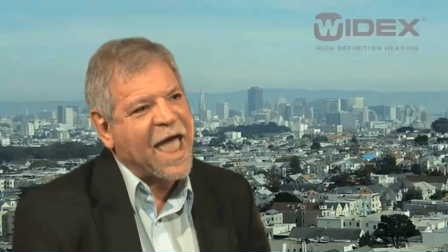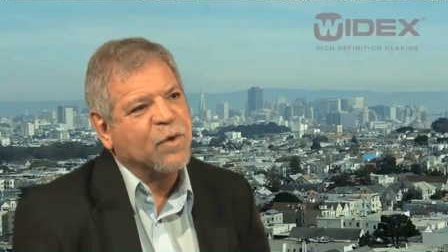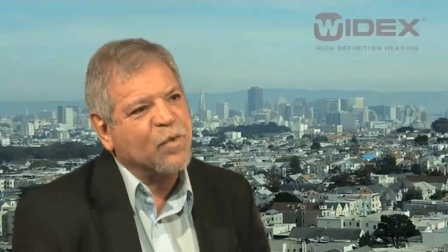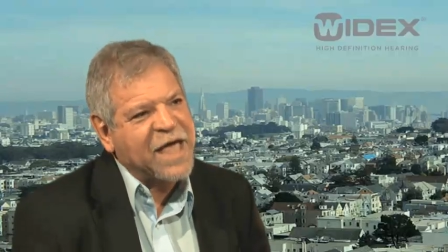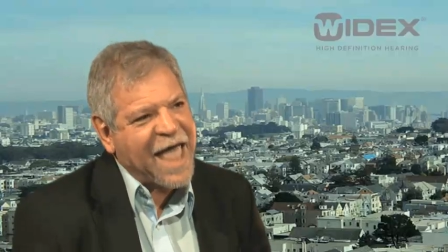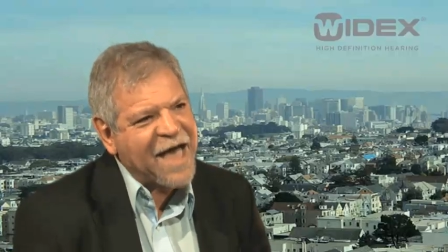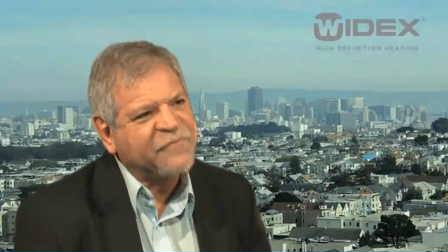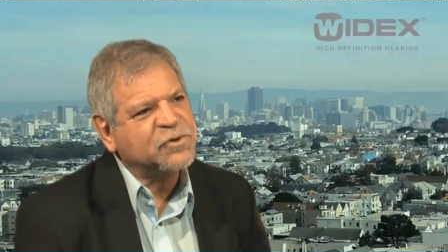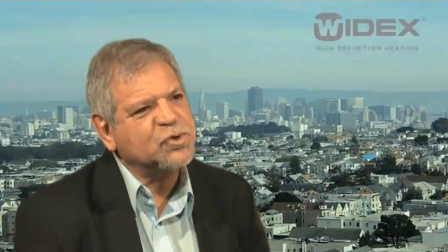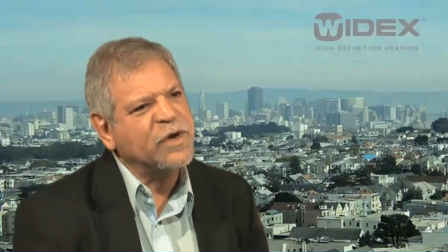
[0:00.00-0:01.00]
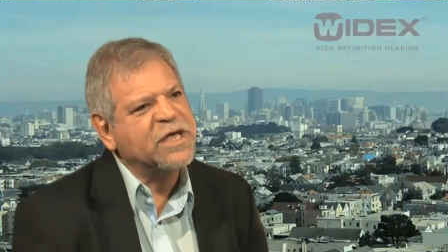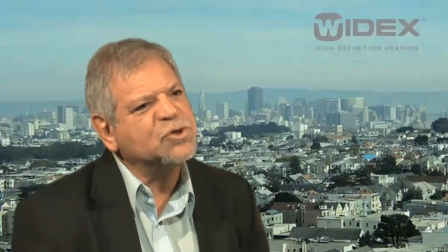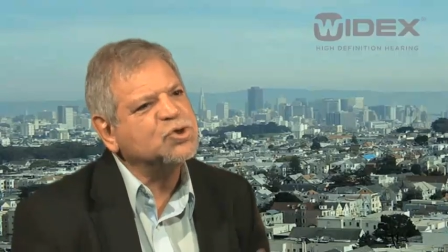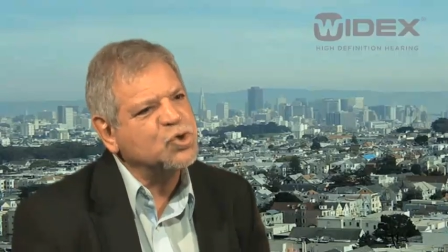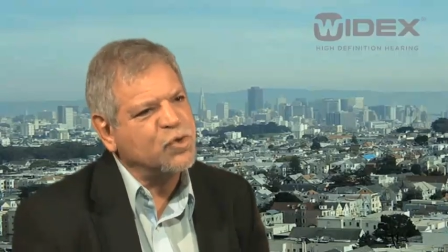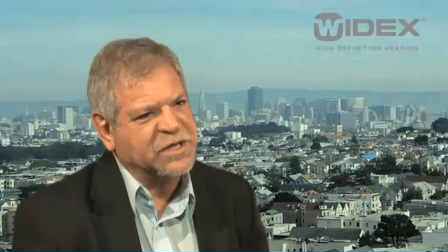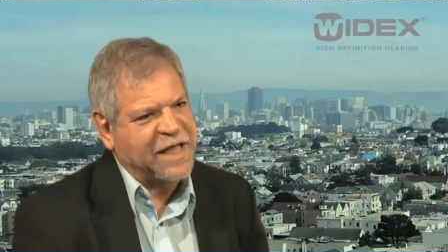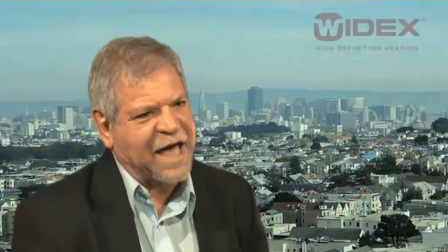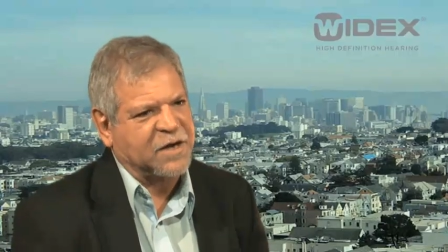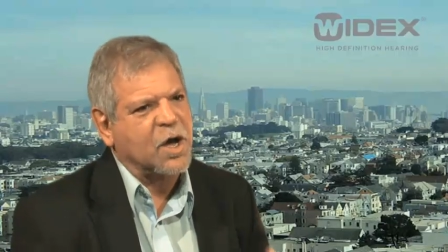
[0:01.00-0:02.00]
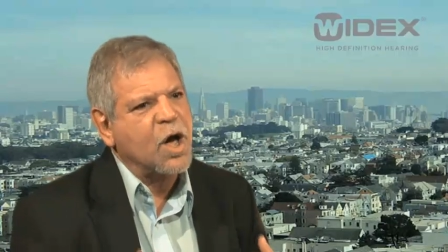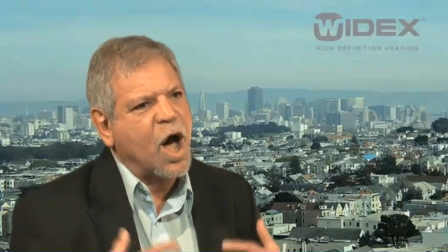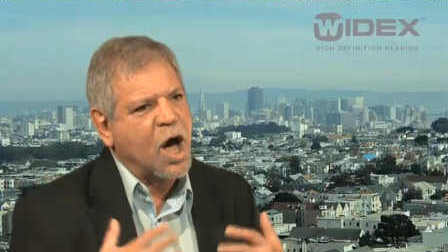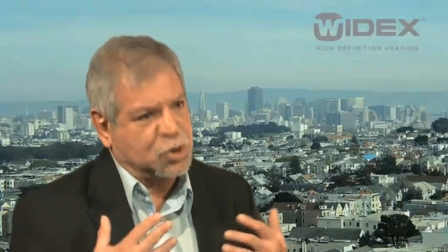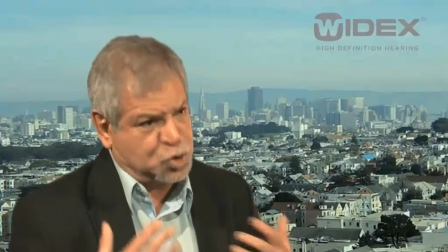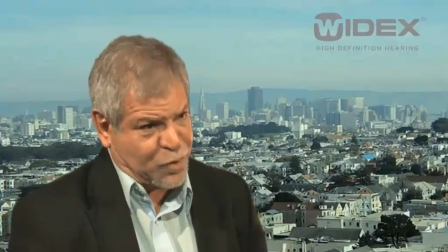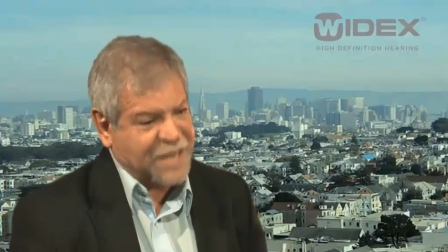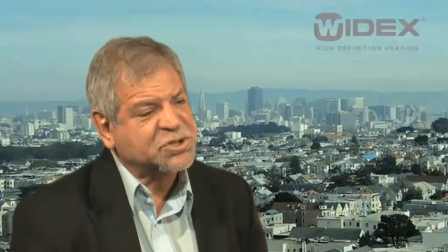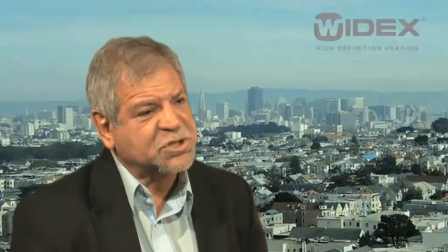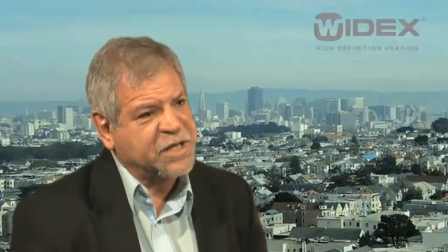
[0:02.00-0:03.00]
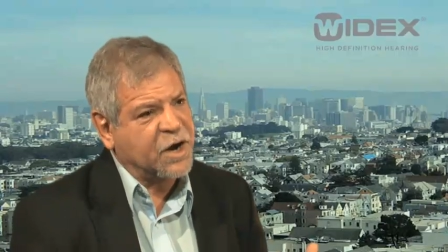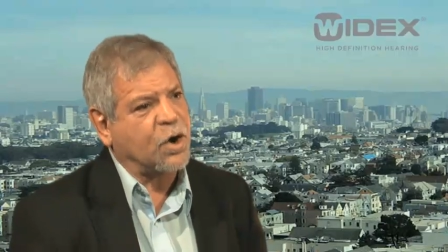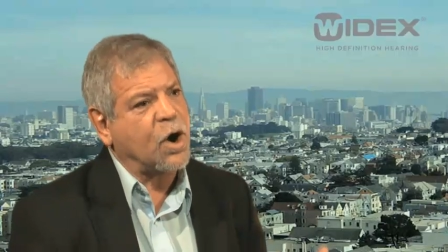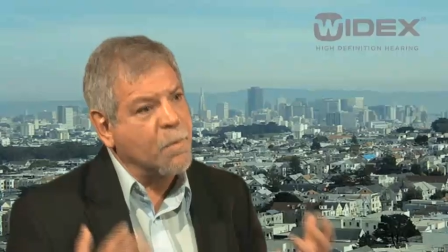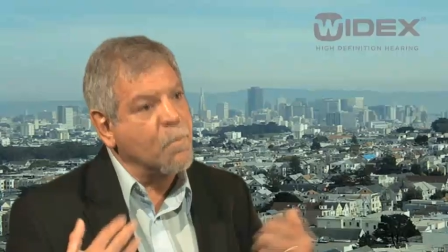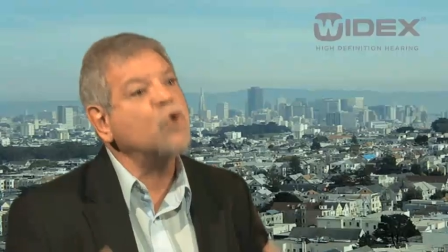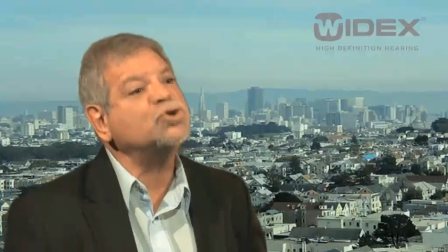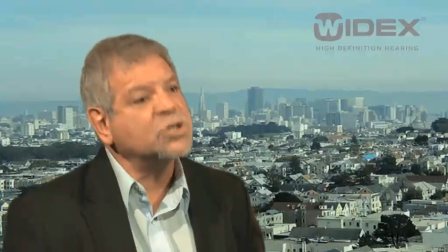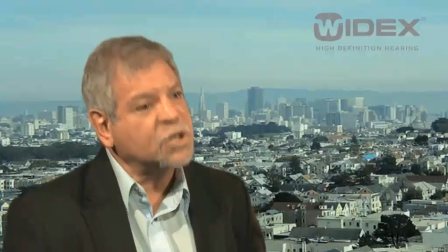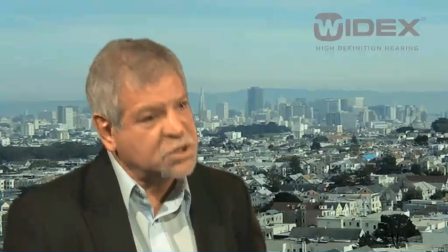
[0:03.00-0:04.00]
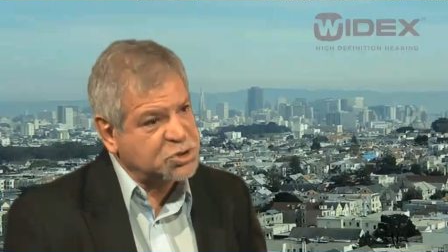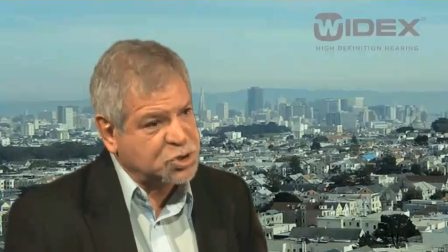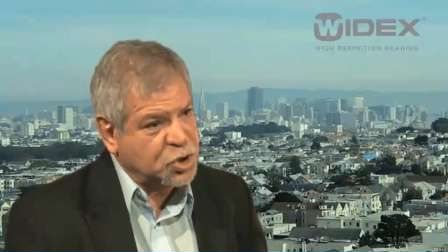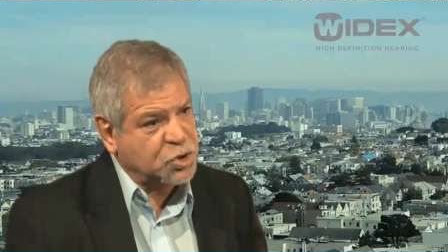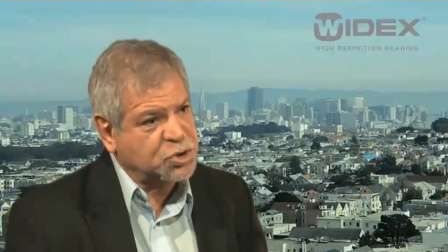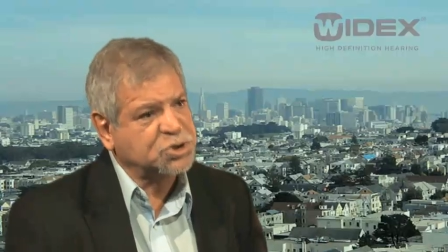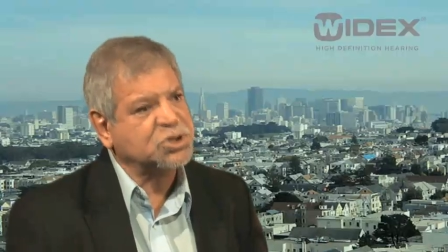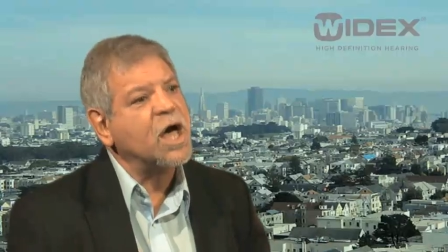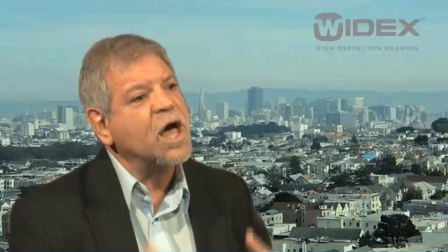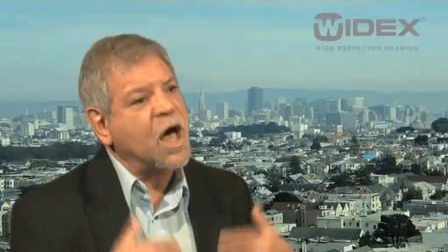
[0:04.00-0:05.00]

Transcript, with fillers: And we have to, in doing that, address their emotional concerns,